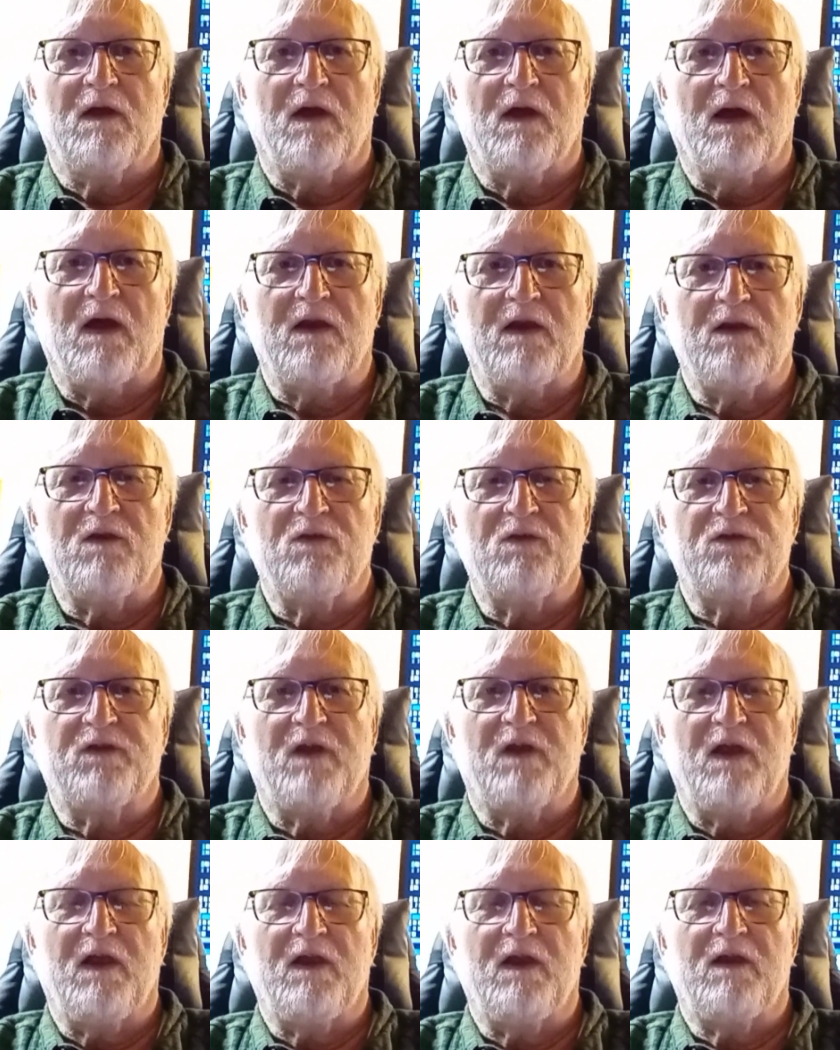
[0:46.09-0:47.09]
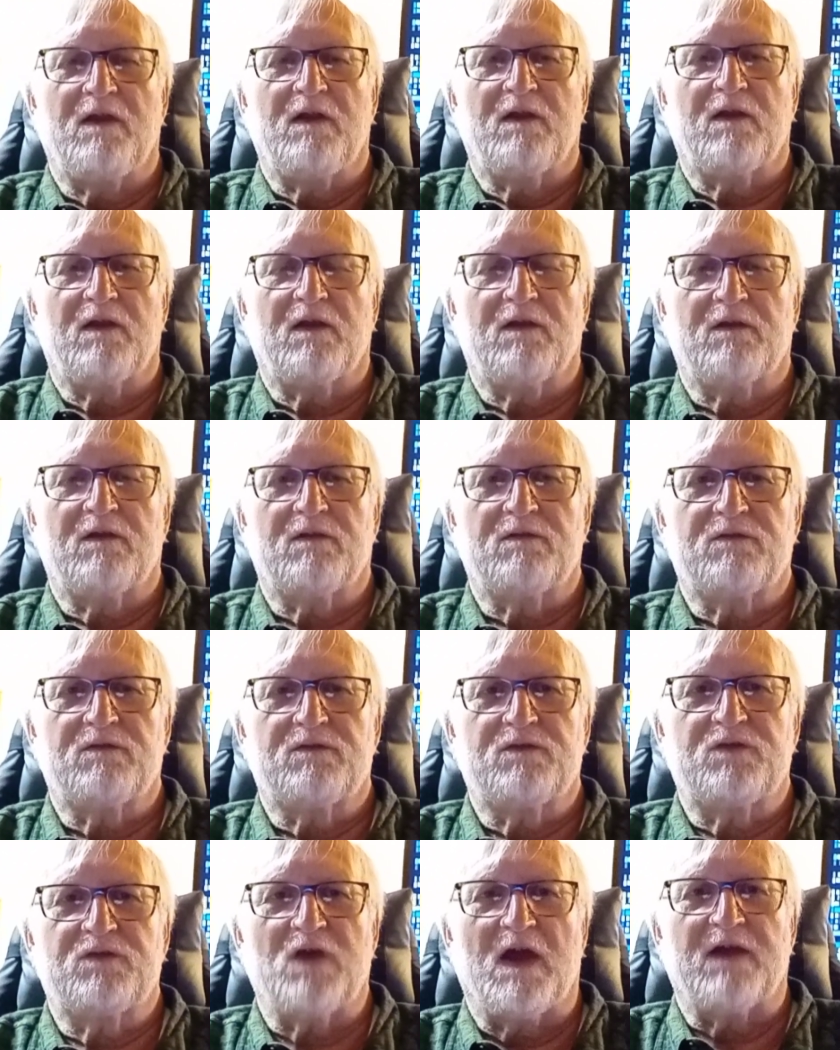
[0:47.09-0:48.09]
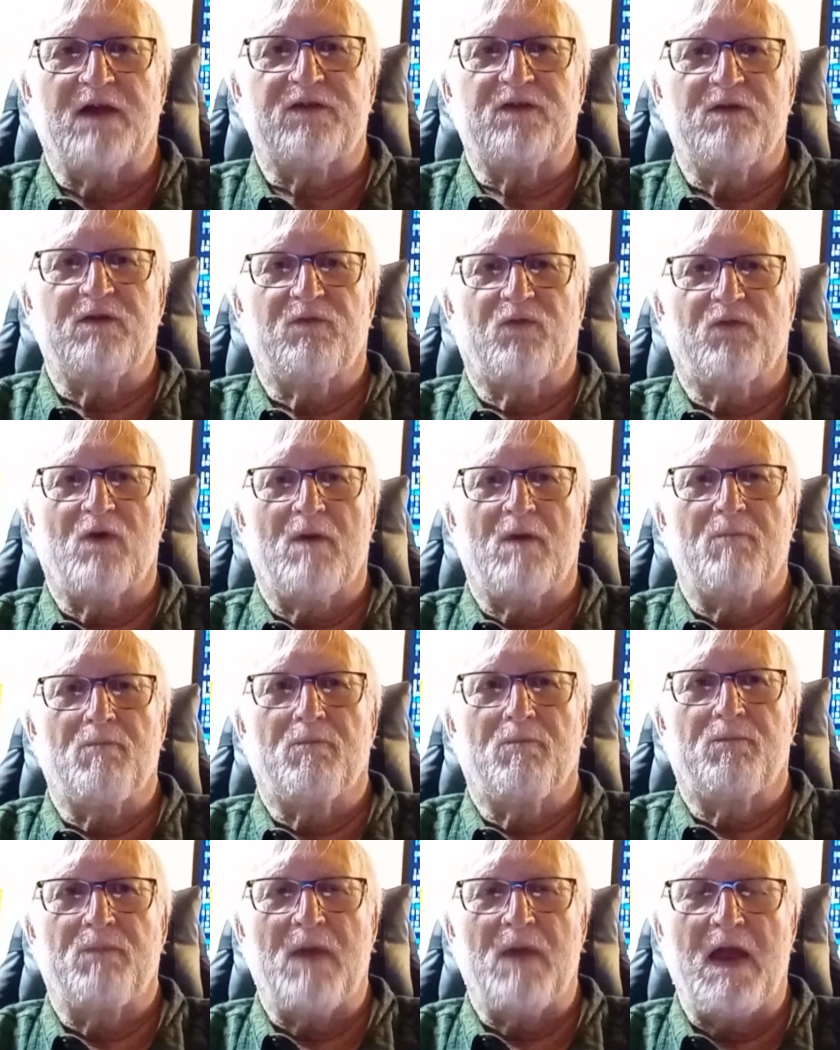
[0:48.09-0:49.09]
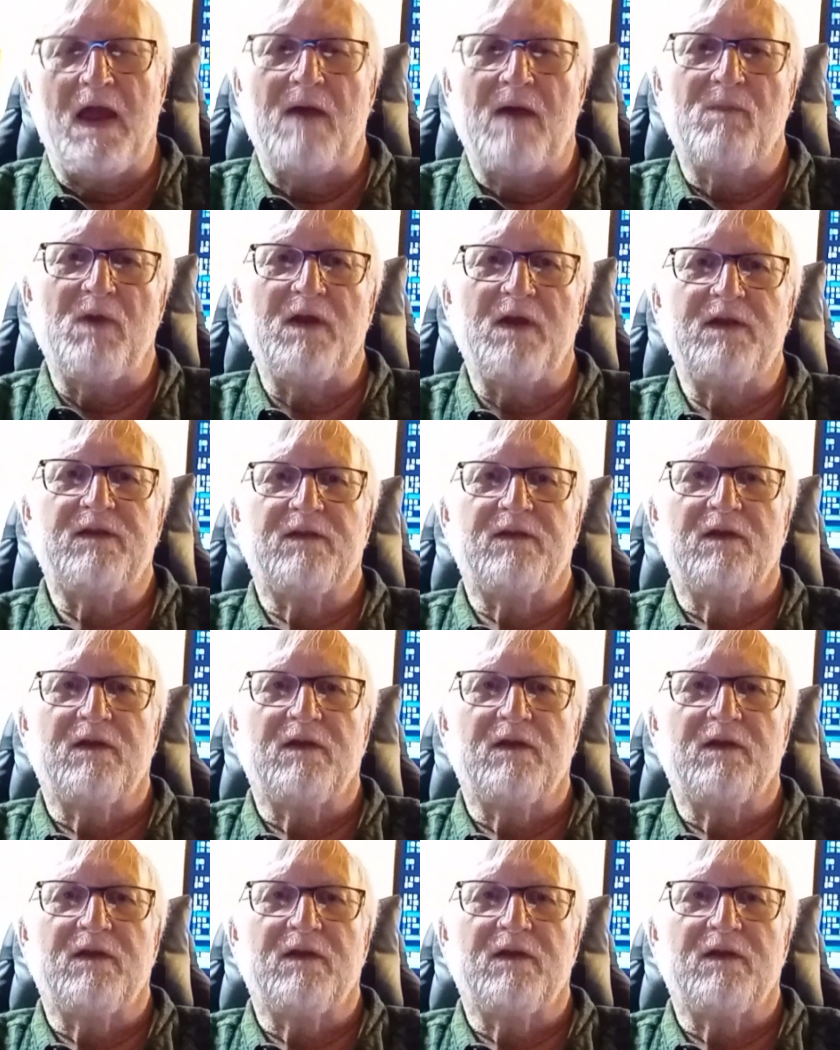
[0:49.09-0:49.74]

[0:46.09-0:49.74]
I used a chassis from Hammond.